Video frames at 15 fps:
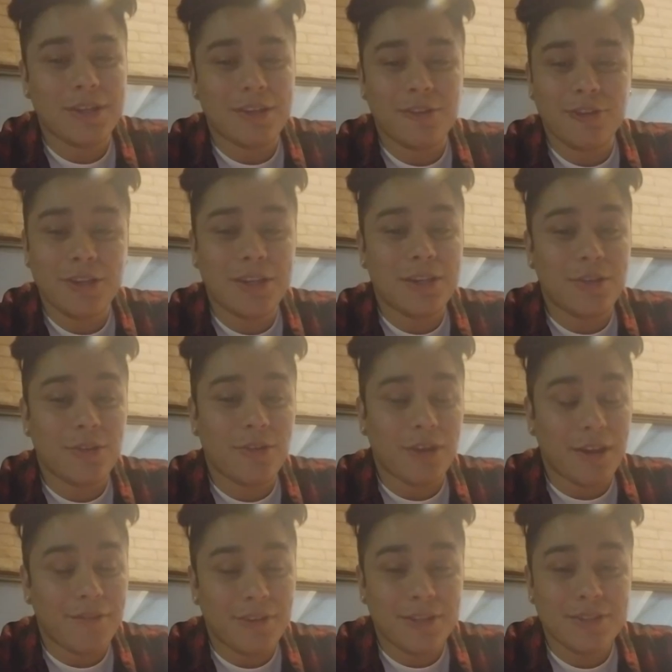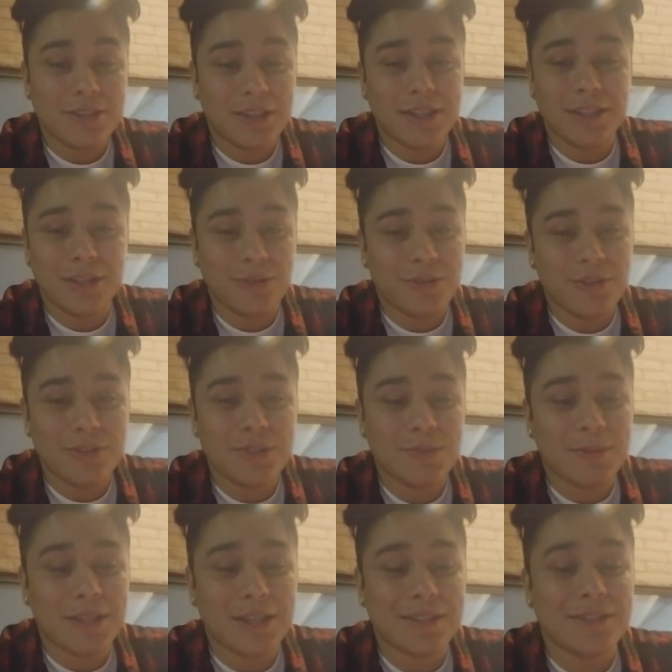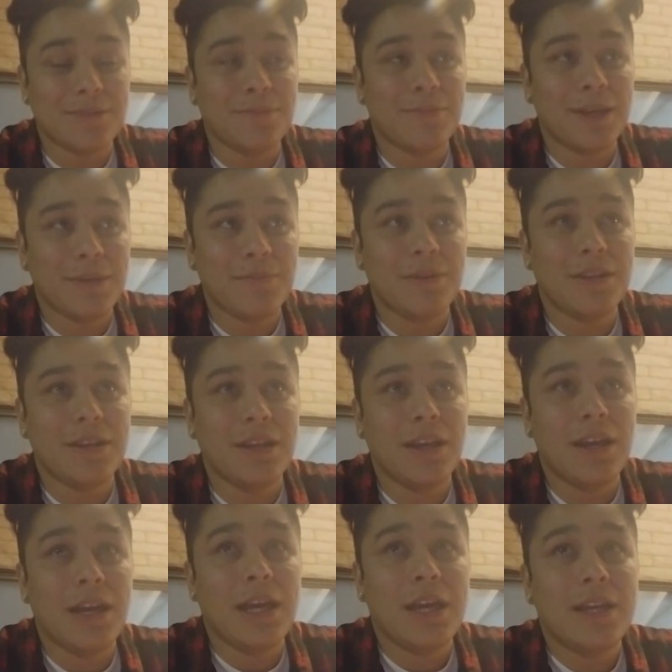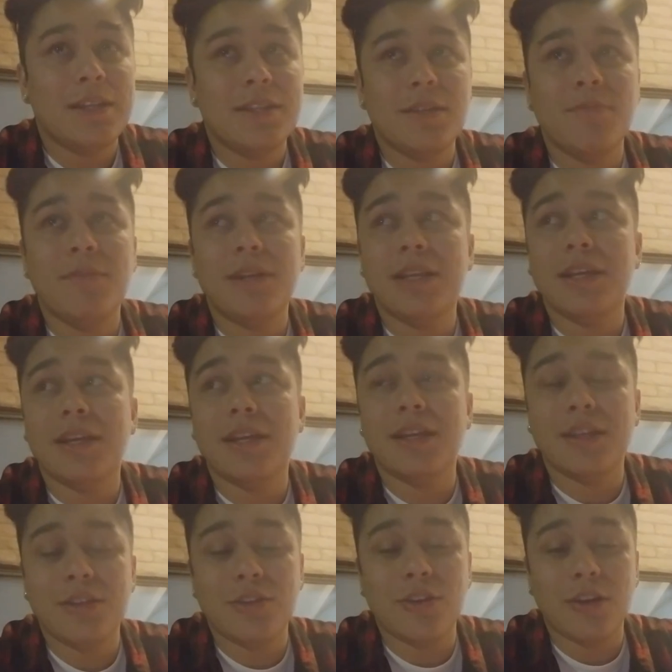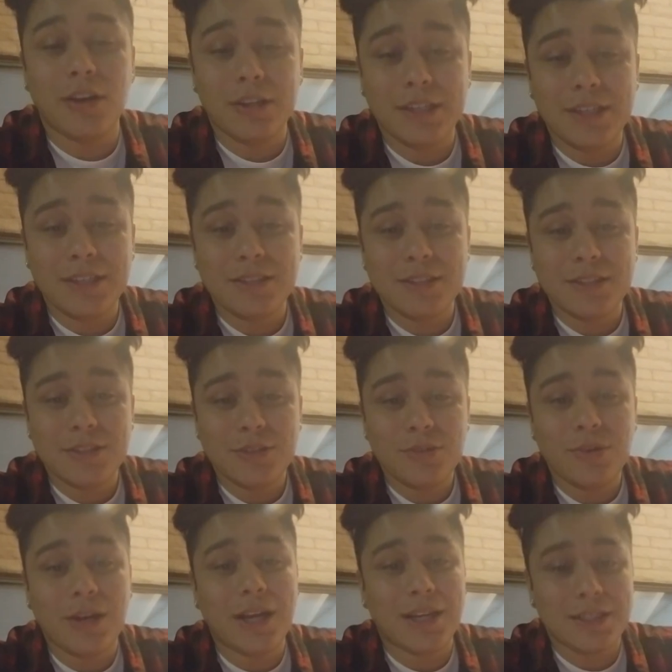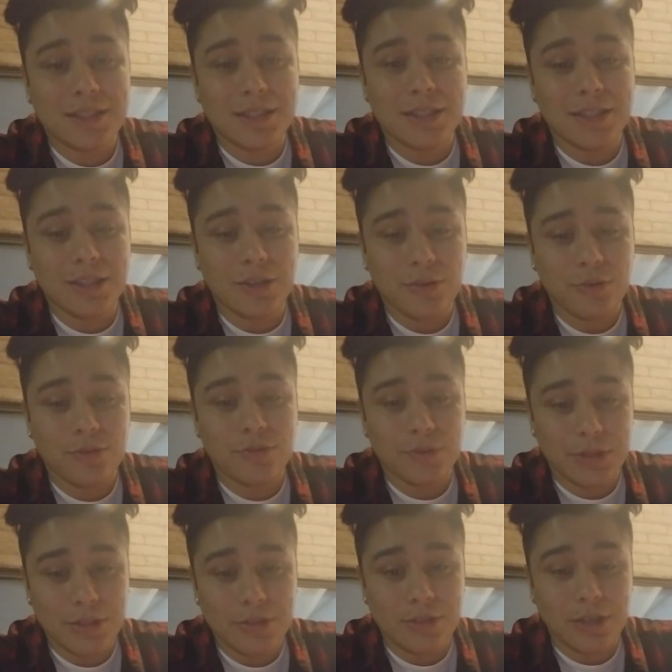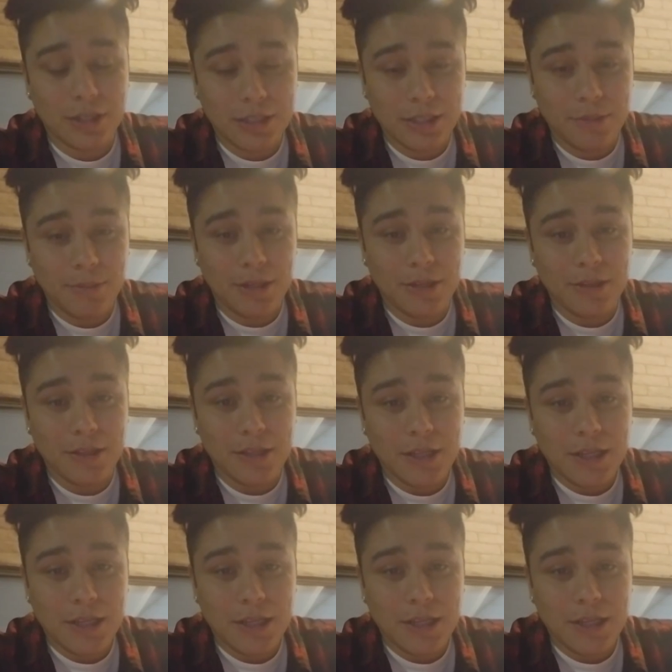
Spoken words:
and you didn't do your evidence on it, don't use it, because there might be somebody in your audience who actually knows what they're talking about